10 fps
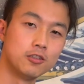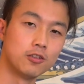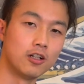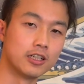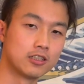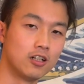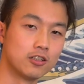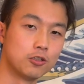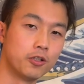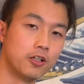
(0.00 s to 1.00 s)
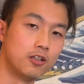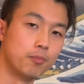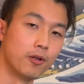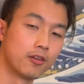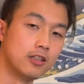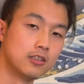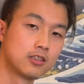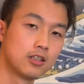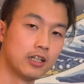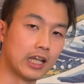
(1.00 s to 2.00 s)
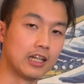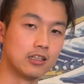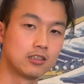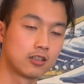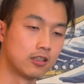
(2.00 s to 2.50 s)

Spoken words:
on a song to hear both this 80s